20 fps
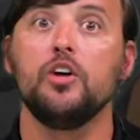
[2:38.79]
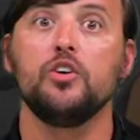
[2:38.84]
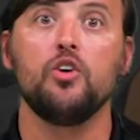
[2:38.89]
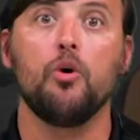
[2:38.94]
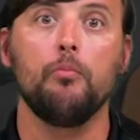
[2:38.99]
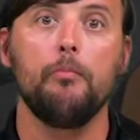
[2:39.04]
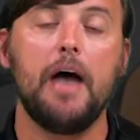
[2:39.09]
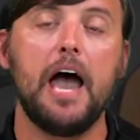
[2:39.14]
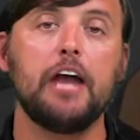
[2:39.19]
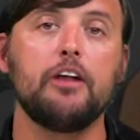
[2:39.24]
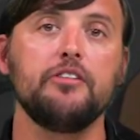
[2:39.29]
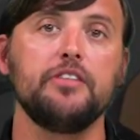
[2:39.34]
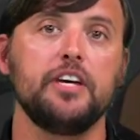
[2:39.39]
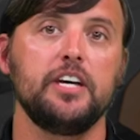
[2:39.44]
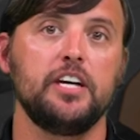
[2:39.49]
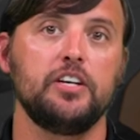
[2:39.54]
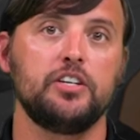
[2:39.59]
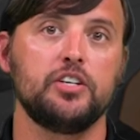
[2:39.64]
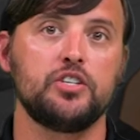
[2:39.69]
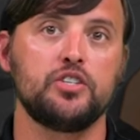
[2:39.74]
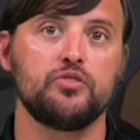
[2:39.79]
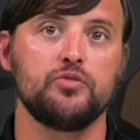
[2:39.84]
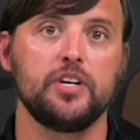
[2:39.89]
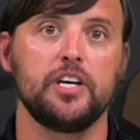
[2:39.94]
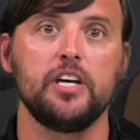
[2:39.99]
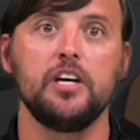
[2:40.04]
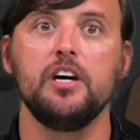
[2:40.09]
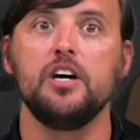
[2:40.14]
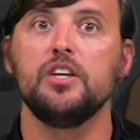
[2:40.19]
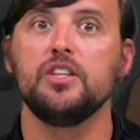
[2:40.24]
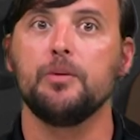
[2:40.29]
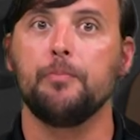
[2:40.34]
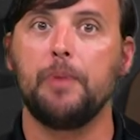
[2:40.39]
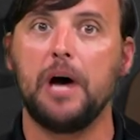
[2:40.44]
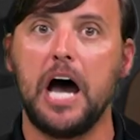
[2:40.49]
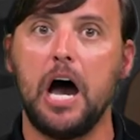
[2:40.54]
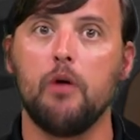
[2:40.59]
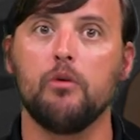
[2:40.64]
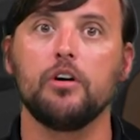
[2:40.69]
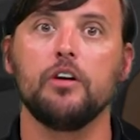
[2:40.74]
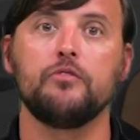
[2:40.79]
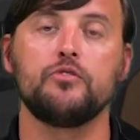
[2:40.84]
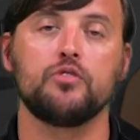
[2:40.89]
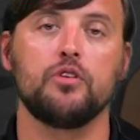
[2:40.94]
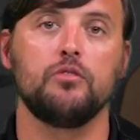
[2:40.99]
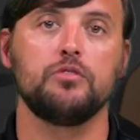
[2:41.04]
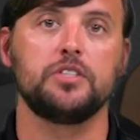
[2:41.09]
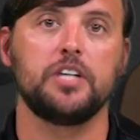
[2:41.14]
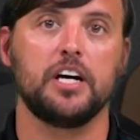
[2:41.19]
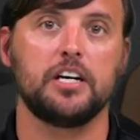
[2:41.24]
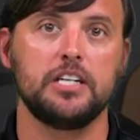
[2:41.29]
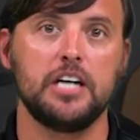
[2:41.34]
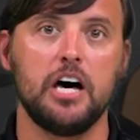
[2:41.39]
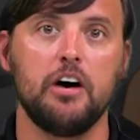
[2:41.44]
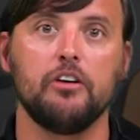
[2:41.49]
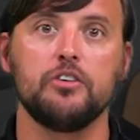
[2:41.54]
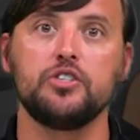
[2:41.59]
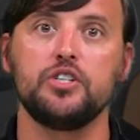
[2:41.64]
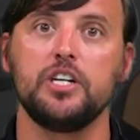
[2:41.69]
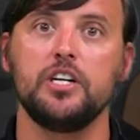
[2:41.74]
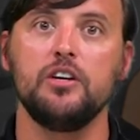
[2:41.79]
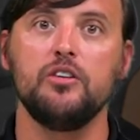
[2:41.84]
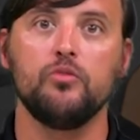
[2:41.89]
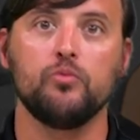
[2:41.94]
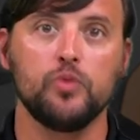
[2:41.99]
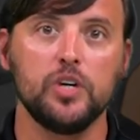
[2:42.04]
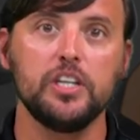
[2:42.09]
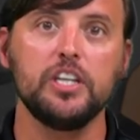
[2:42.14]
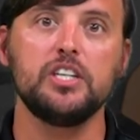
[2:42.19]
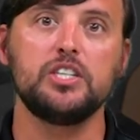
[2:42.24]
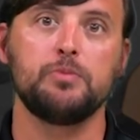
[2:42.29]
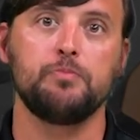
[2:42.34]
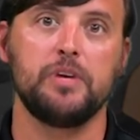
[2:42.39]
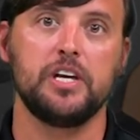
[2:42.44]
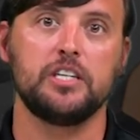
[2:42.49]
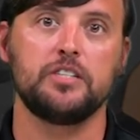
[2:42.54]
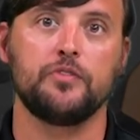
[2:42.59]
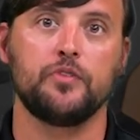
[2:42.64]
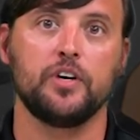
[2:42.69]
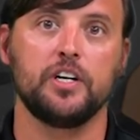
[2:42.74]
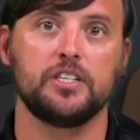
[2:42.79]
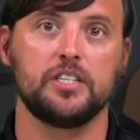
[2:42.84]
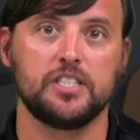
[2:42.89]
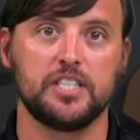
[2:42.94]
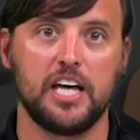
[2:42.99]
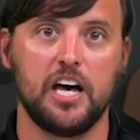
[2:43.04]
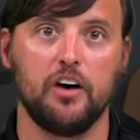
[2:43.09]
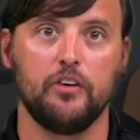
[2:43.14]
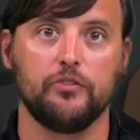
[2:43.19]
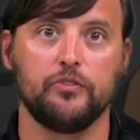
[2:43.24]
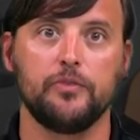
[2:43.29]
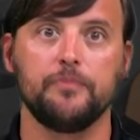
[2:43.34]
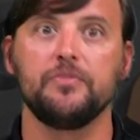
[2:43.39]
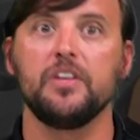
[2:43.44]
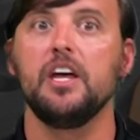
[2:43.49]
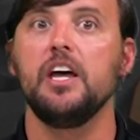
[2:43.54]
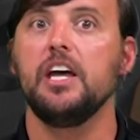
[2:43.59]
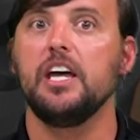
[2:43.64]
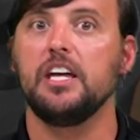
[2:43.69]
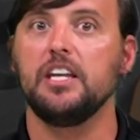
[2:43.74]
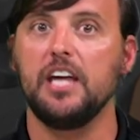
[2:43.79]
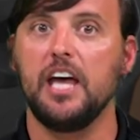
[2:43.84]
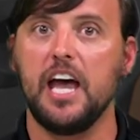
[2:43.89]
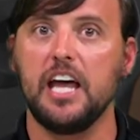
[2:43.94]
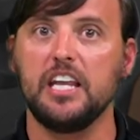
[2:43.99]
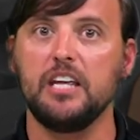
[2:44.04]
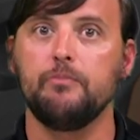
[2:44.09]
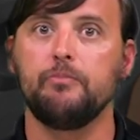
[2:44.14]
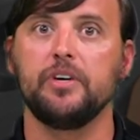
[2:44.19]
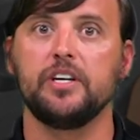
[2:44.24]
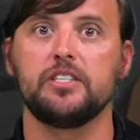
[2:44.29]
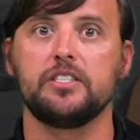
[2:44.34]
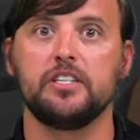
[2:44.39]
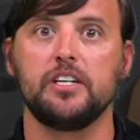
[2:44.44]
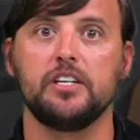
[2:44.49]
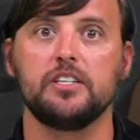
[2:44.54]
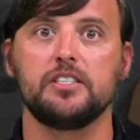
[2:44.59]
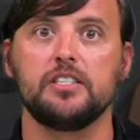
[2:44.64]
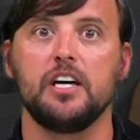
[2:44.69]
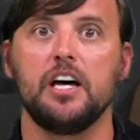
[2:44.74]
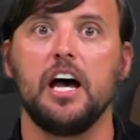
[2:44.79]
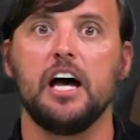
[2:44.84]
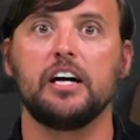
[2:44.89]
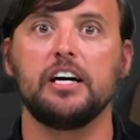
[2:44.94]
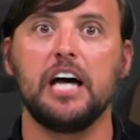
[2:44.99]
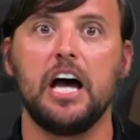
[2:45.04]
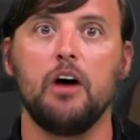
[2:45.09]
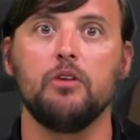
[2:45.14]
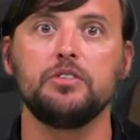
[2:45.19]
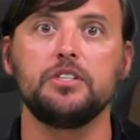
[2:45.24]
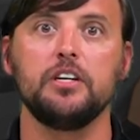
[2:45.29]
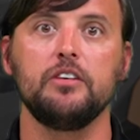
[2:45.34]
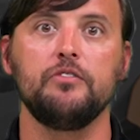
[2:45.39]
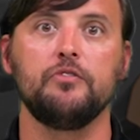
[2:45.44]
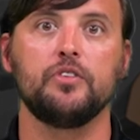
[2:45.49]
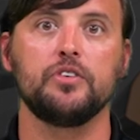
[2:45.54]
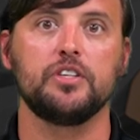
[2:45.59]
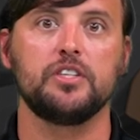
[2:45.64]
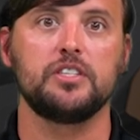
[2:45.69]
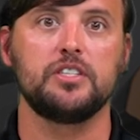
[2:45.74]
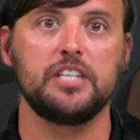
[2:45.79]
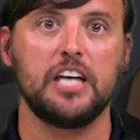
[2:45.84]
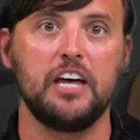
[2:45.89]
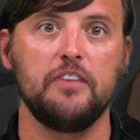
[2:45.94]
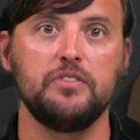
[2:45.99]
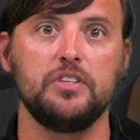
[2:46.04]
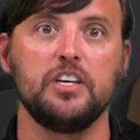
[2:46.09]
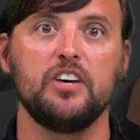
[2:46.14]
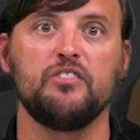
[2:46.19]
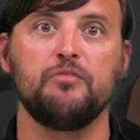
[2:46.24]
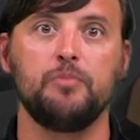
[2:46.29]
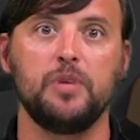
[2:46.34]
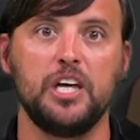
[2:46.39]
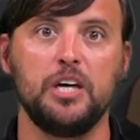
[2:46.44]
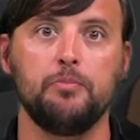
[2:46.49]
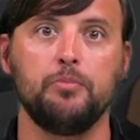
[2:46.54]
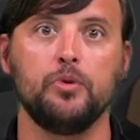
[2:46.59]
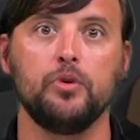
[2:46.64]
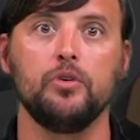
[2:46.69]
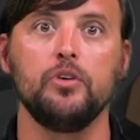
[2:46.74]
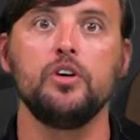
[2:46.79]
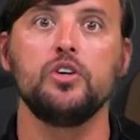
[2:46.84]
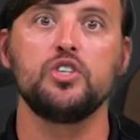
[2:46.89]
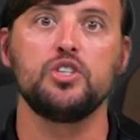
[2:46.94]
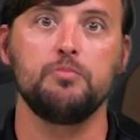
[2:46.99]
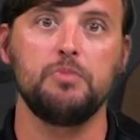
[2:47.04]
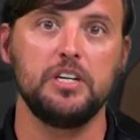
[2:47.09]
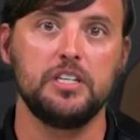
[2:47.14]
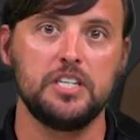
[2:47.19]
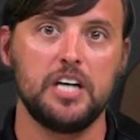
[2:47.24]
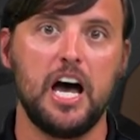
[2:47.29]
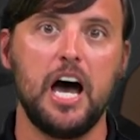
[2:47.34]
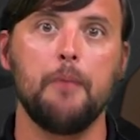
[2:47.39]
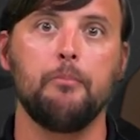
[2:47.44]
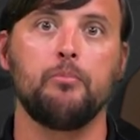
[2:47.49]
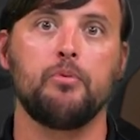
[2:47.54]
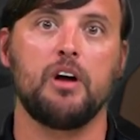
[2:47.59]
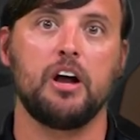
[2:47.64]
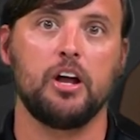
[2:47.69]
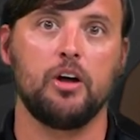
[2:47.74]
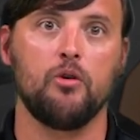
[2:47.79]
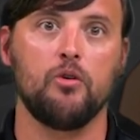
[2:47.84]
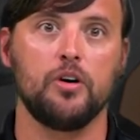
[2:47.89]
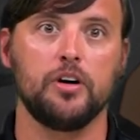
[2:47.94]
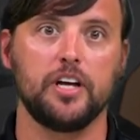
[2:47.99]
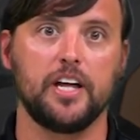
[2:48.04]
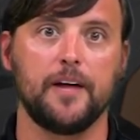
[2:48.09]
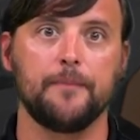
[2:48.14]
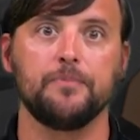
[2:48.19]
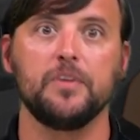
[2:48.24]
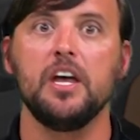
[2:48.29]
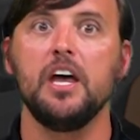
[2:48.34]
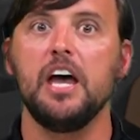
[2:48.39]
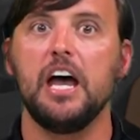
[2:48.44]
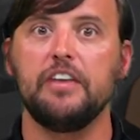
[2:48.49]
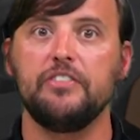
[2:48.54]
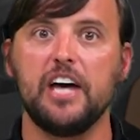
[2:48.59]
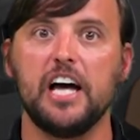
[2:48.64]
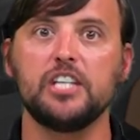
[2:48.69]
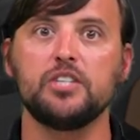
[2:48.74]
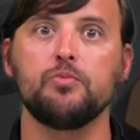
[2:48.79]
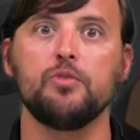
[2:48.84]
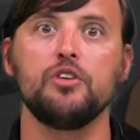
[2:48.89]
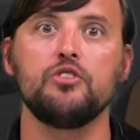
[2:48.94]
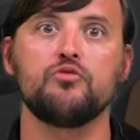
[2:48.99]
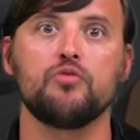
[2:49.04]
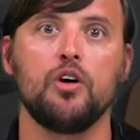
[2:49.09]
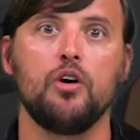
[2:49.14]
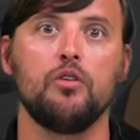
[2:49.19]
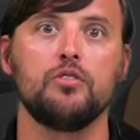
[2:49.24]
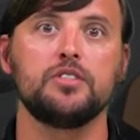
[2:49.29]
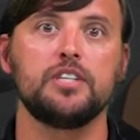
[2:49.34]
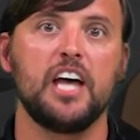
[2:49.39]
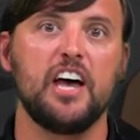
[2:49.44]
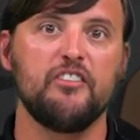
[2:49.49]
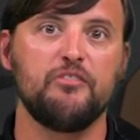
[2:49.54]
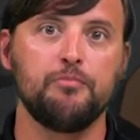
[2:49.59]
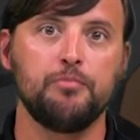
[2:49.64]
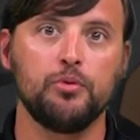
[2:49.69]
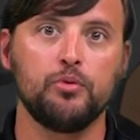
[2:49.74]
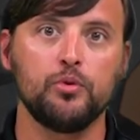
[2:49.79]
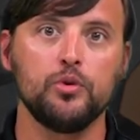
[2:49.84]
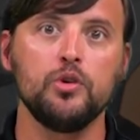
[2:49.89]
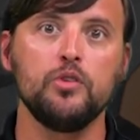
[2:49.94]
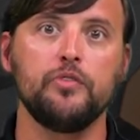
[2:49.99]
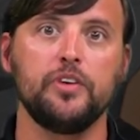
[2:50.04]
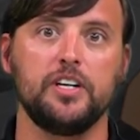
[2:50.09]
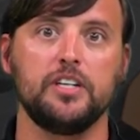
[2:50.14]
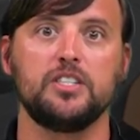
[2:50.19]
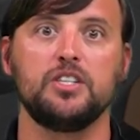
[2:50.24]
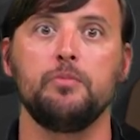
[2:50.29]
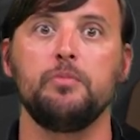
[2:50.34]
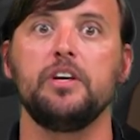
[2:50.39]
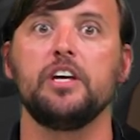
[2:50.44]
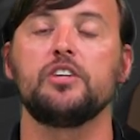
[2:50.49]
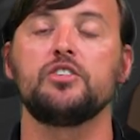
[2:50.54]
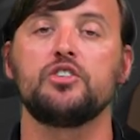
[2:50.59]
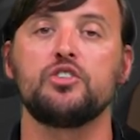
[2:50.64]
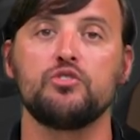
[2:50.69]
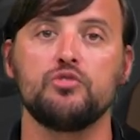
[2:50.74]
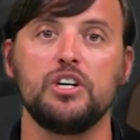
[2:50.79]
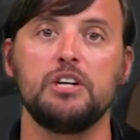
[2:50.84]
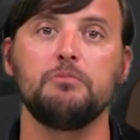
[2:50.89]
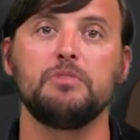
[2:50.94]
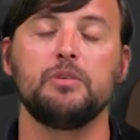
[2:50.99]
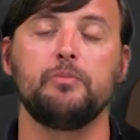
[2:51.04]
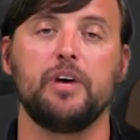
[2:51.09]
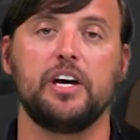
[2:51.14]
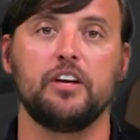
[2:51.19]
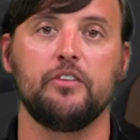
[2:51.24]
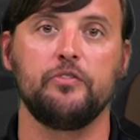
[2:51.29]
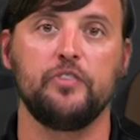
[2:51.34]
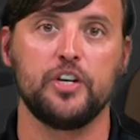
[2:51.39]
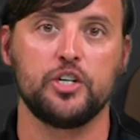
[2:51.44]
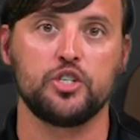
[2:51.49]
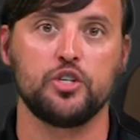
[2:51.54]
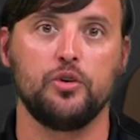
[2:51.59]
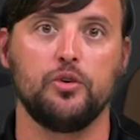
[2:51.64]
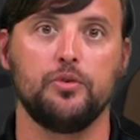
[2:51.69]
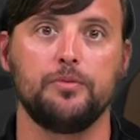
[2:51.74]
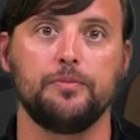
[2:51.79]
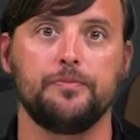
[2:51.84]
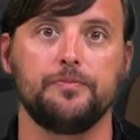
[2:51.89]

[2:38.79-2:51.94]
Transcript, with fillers: No matter the industry, the power of drone technology really speaks for itself. In any business, accounting for the safety of people should be top priority, and that's where drones have proven to be extremely beneficial.